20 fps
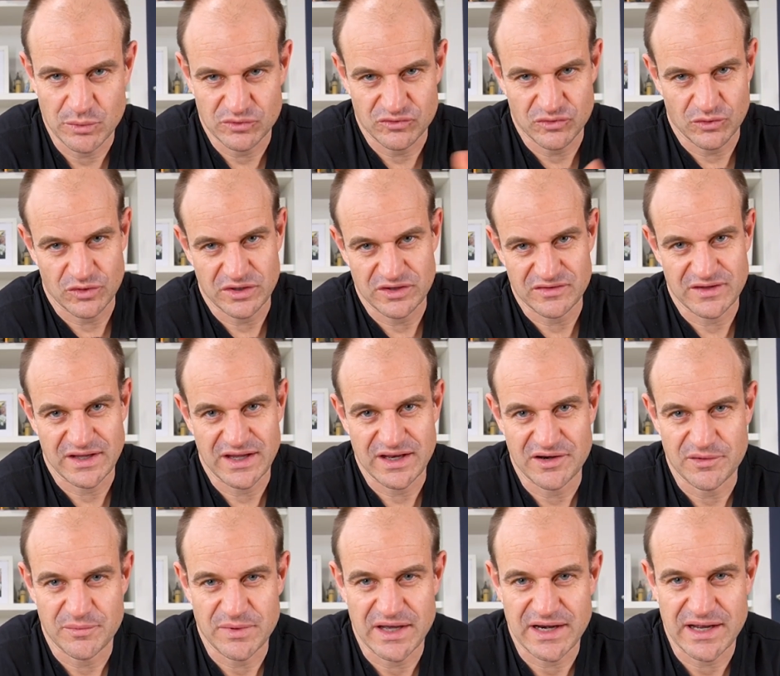We'll talk at the
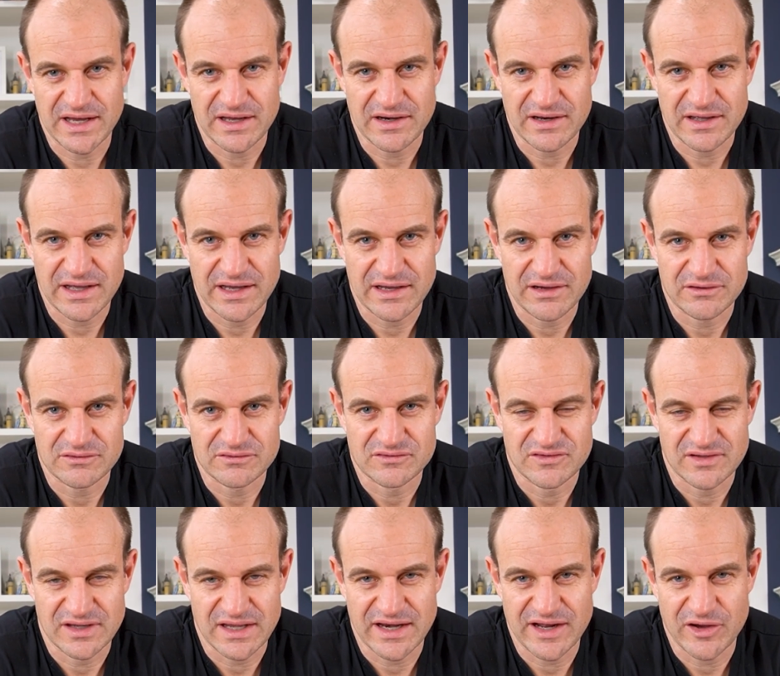end about how to how
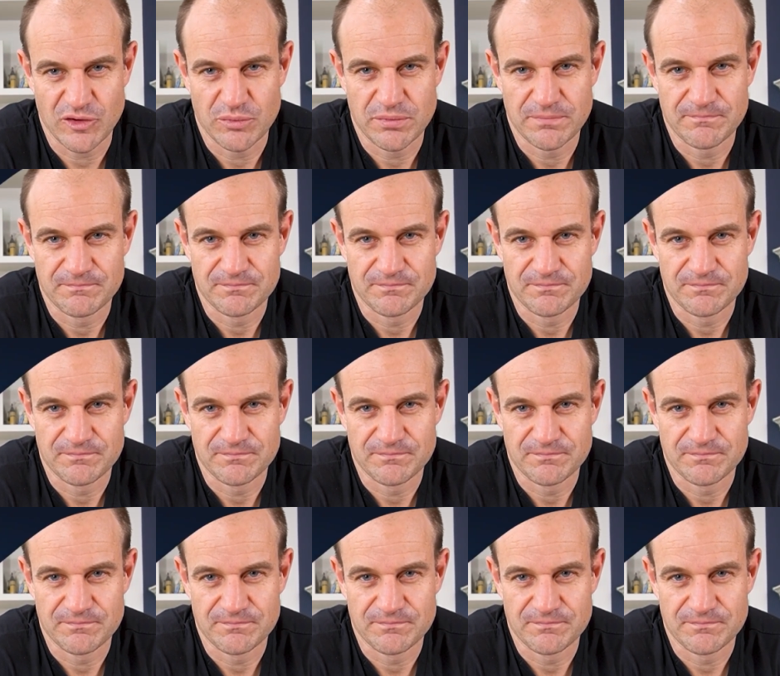to get help.